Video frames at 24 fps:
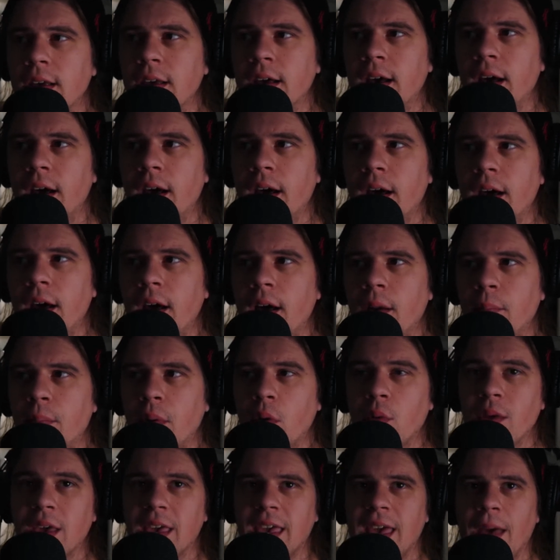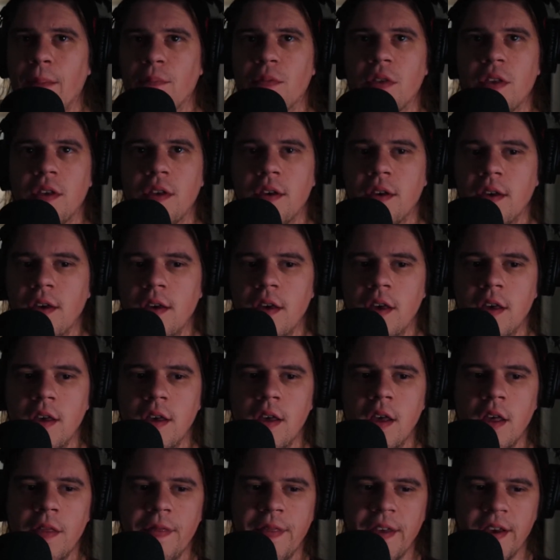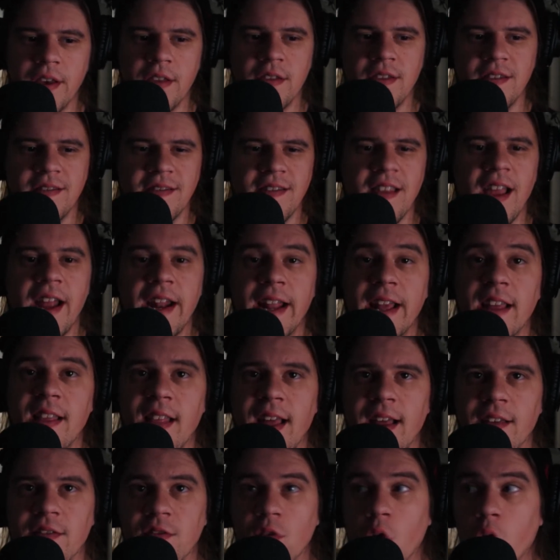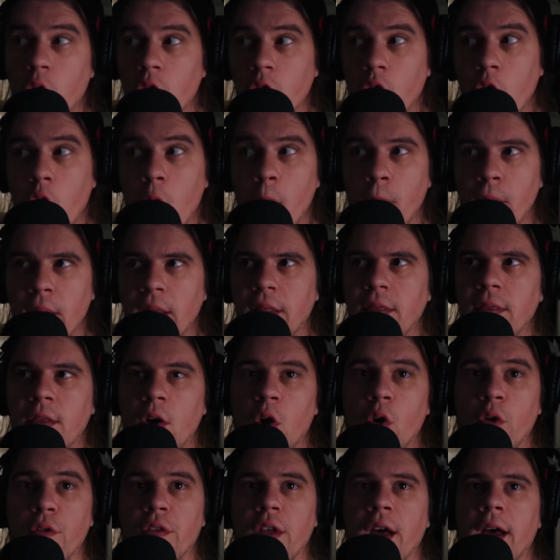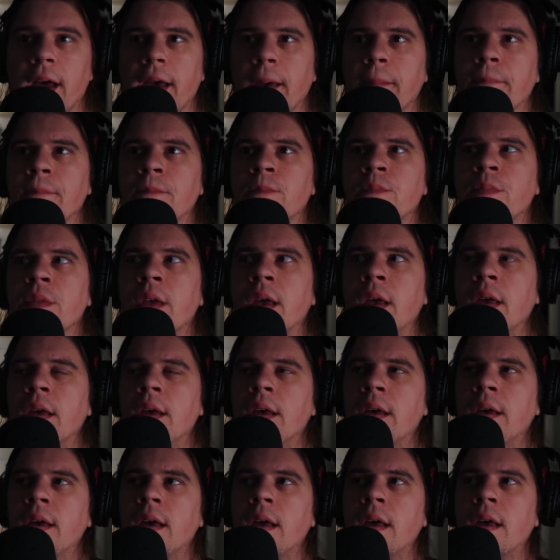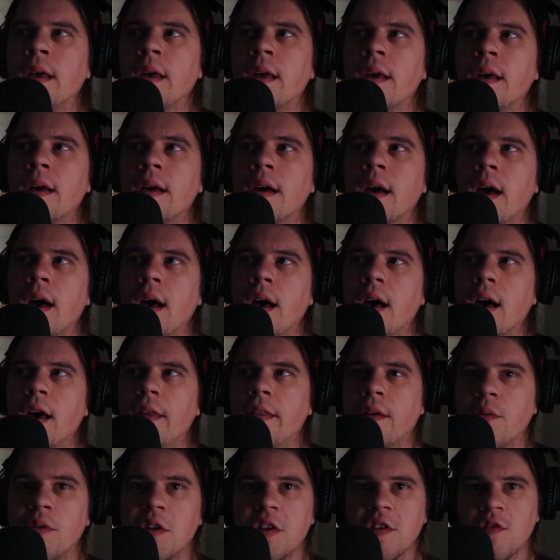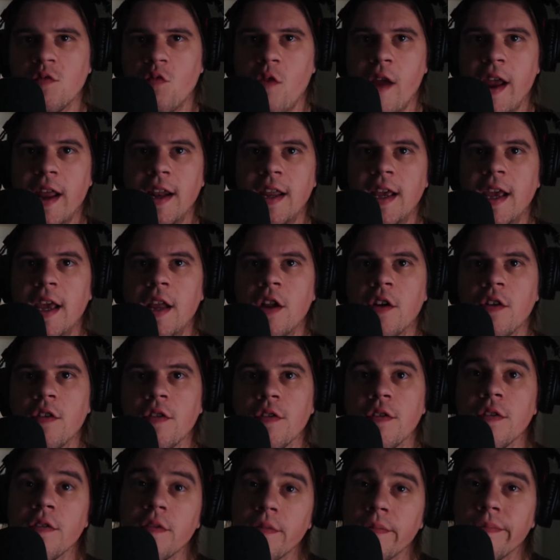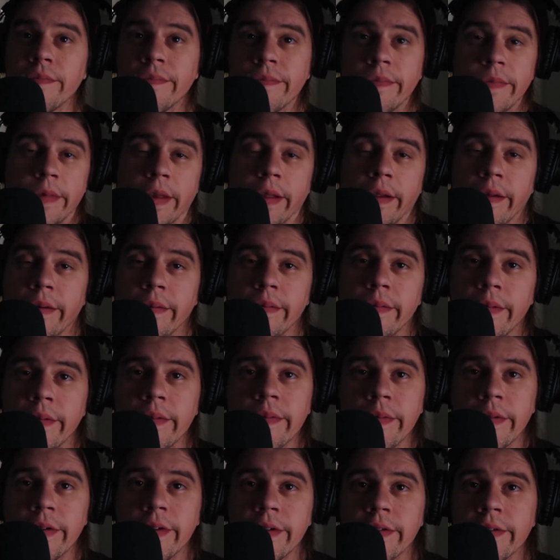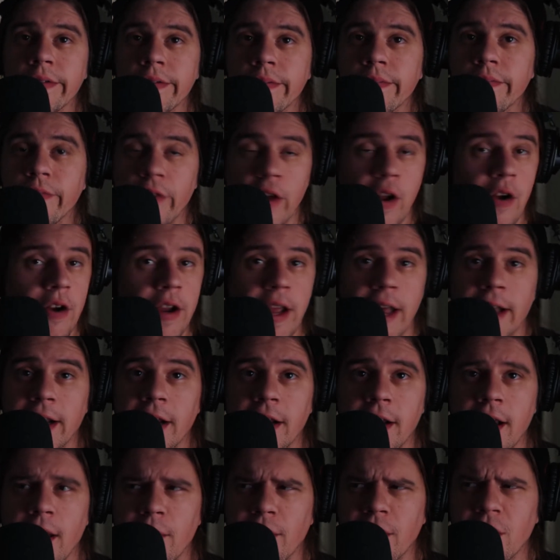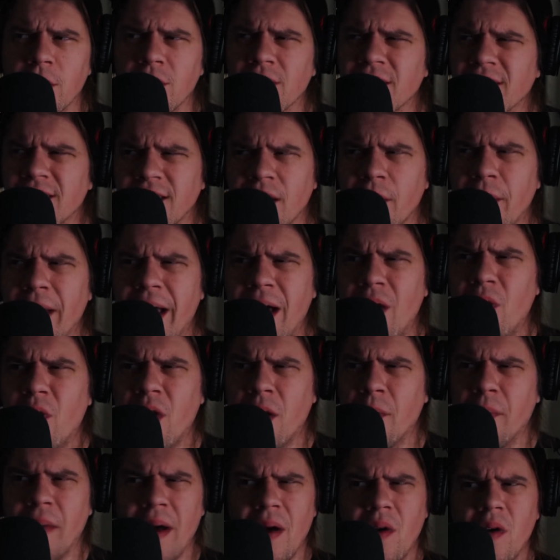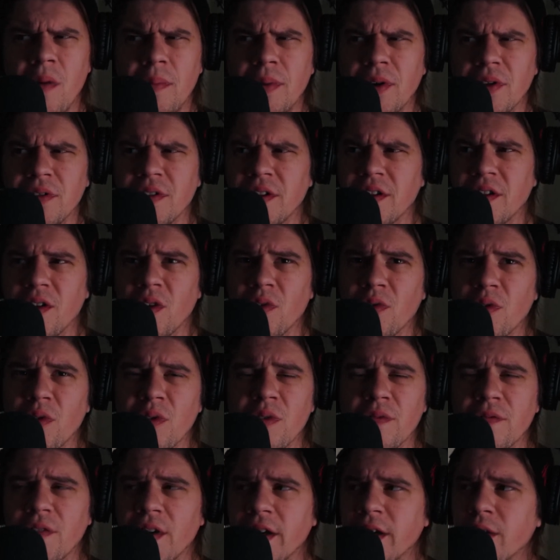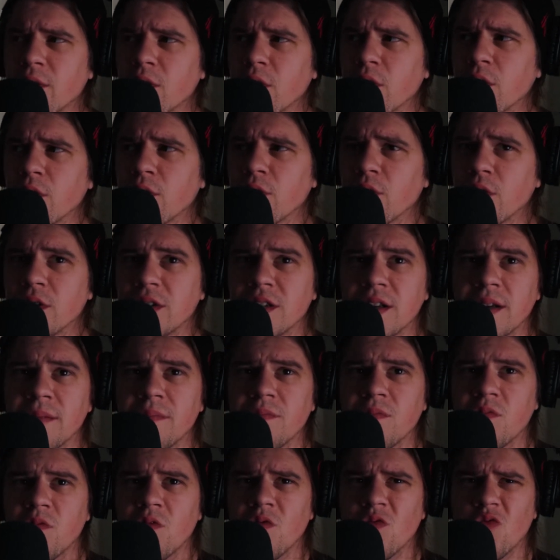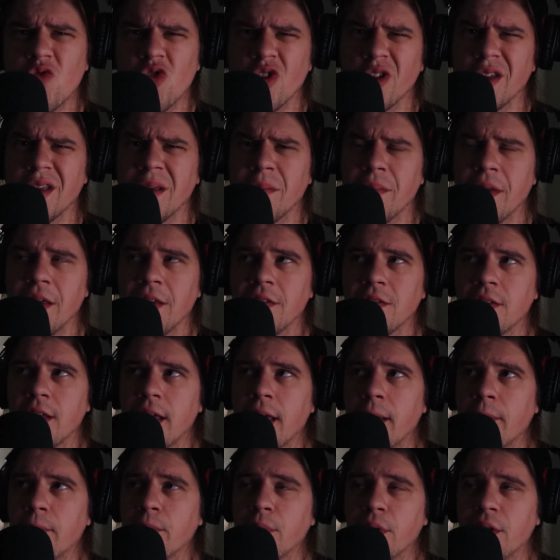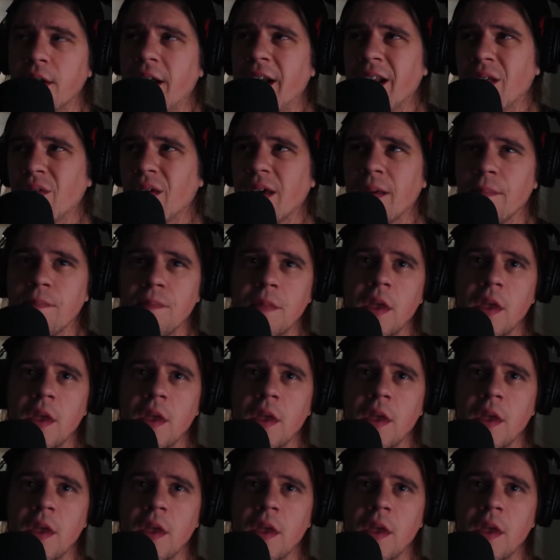But we kept the sliding glass door open the whole time, and then we just ran heaters, you know, because we just very economical. Somehow our power bill didn't go through the fucking roof, which I'm really amazed at. But anyway,